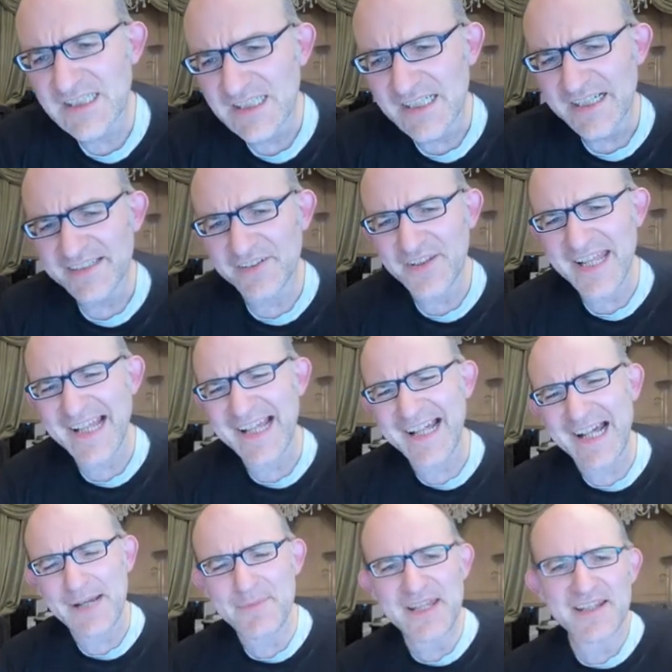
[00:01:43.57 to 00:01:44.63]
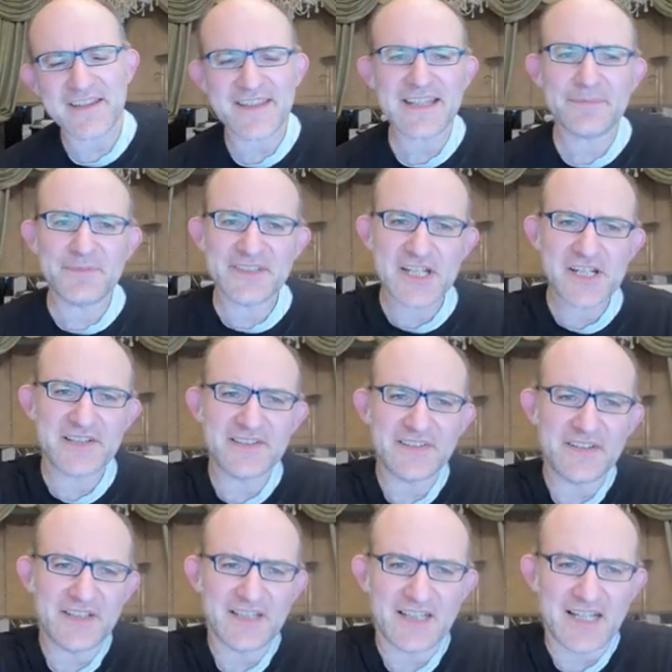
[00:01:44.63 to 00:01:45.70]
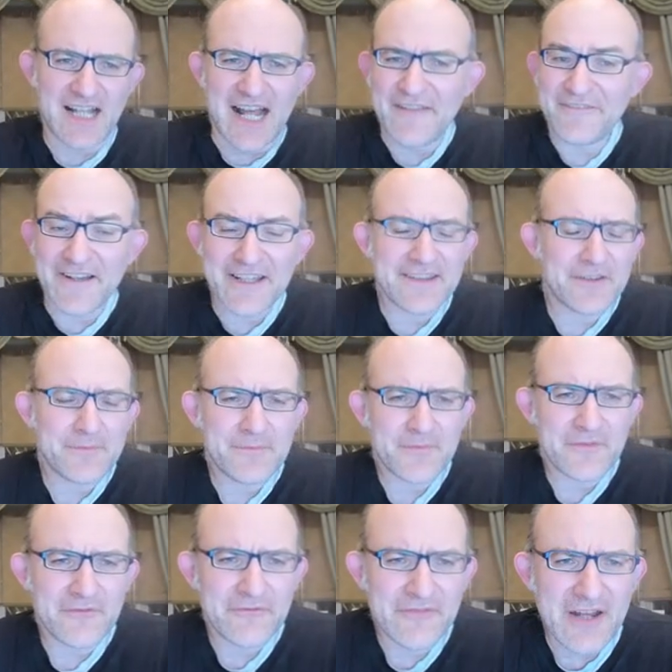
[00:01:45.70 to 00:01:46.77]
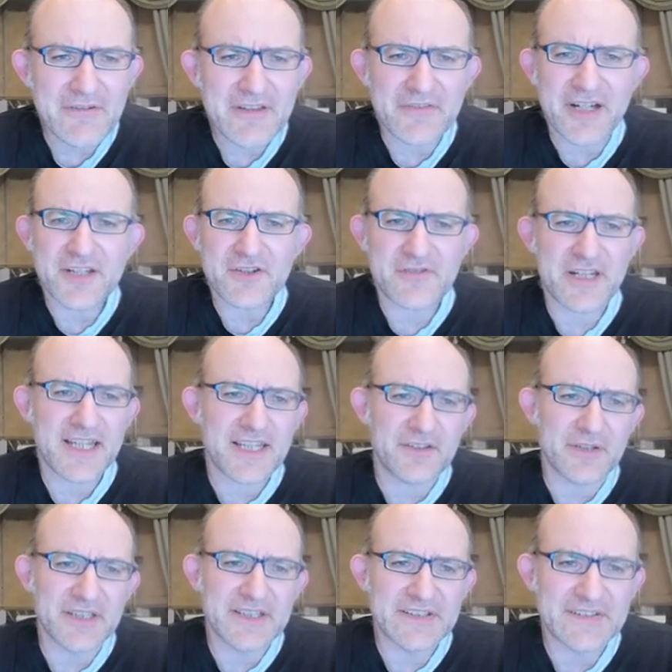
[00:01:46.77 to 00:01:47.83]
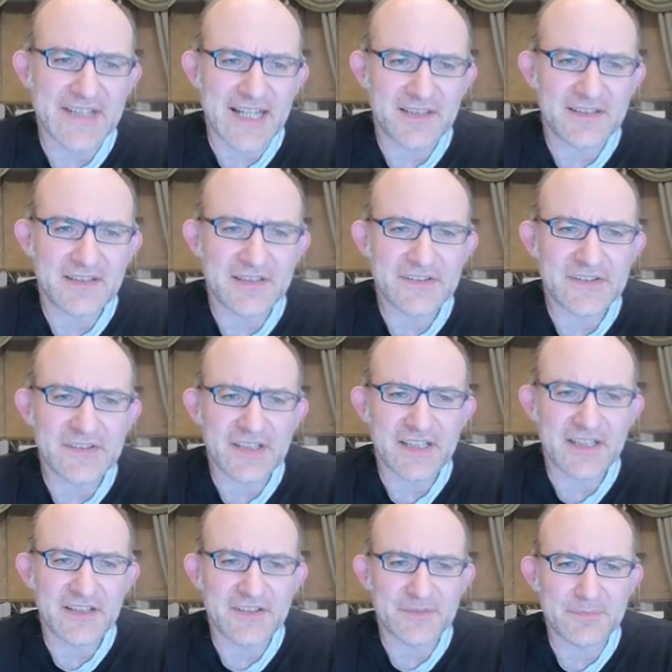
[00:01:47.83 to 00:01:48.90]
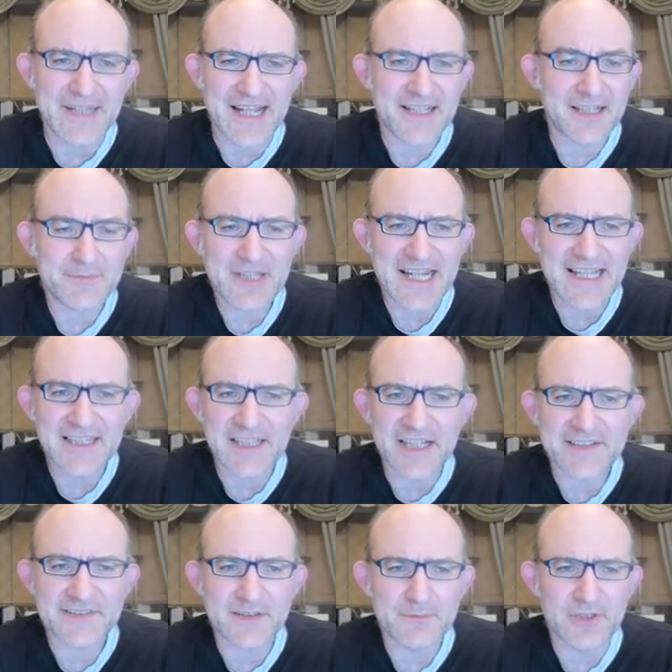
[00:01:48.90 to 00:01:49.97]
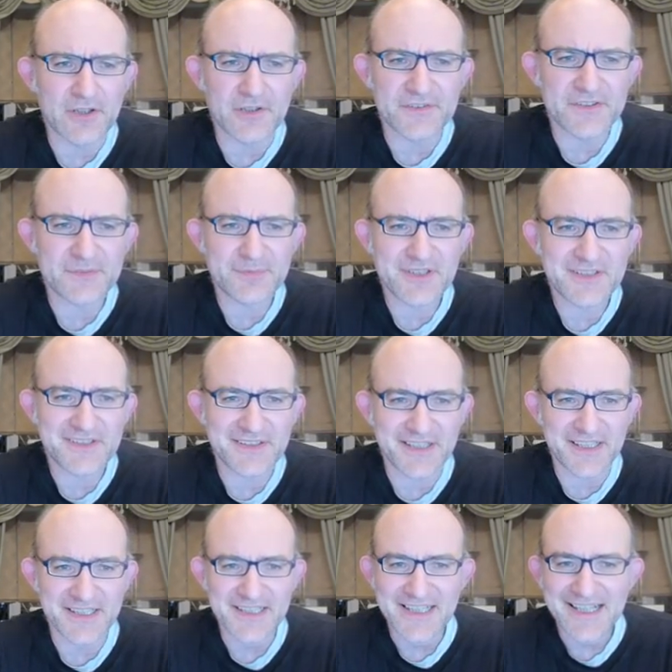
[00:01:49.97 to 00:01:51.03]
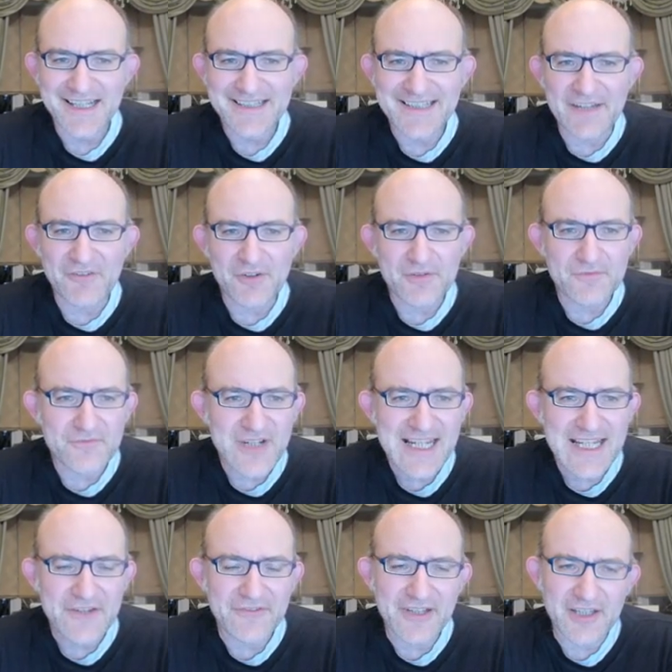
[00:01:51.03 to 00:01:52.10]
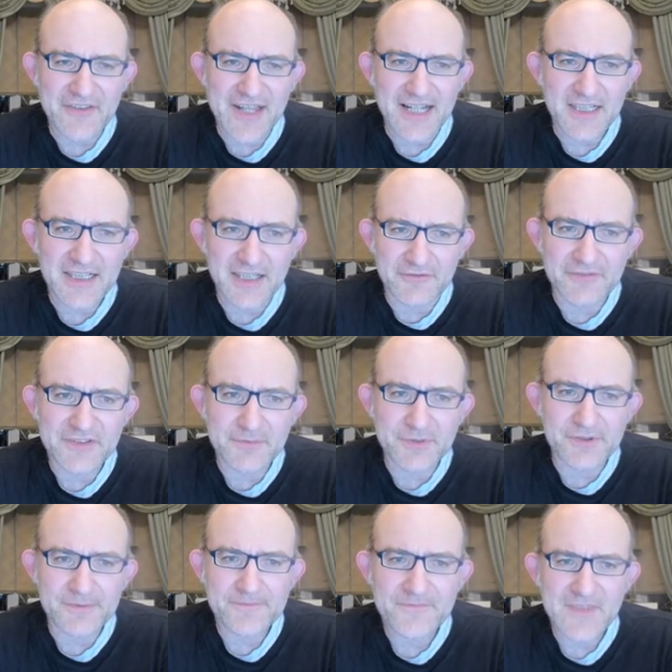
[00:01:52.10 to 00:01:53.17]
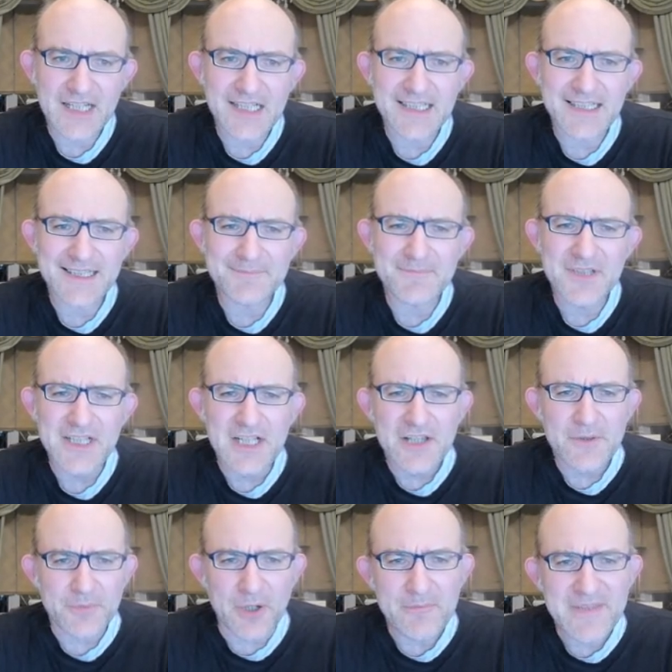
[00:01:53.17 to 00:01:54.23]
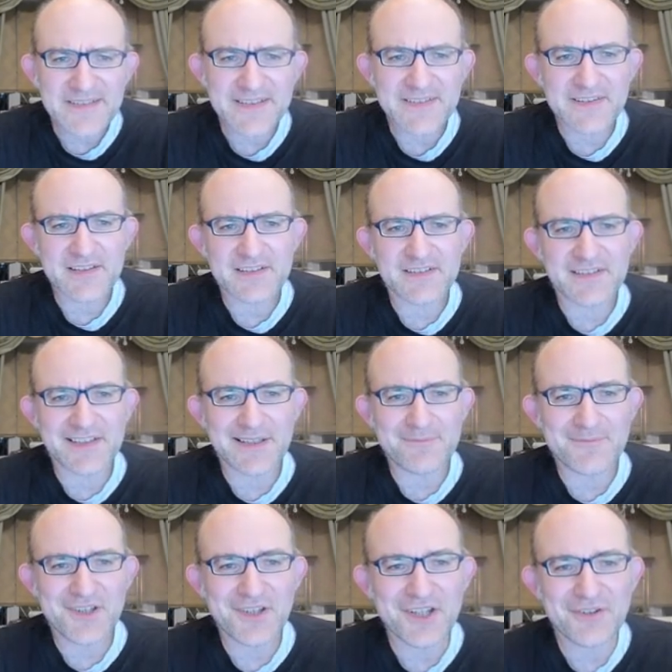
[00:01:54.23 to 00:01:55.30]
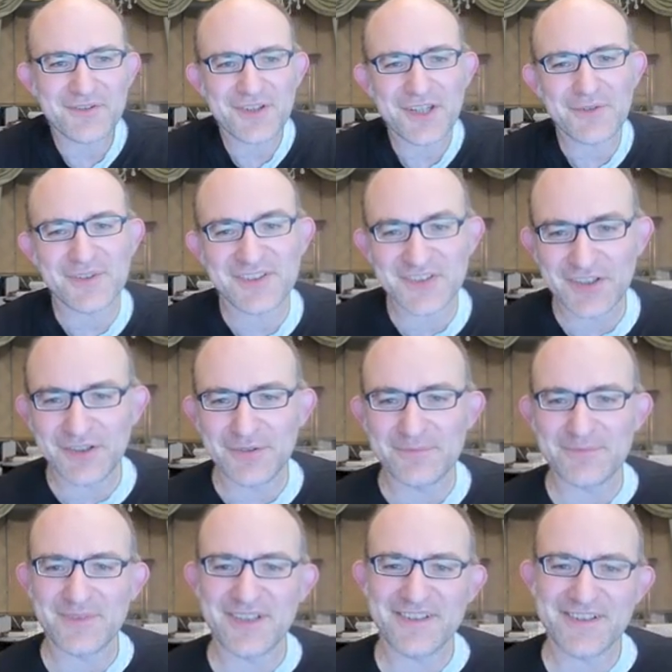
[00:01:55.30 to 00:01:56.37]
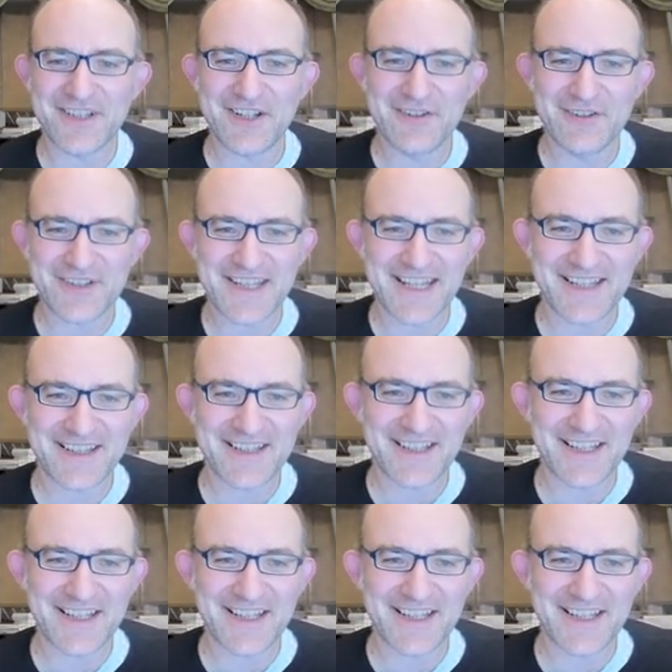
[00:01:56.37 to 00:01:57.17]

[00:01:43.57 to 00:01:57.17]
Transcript: So yeah, I mean, these positions, I find them very, very tricky to understand as black. I mean, I analysed them lots, but never really felt that comfortable. The problem is that, you know, you assume, you know, looking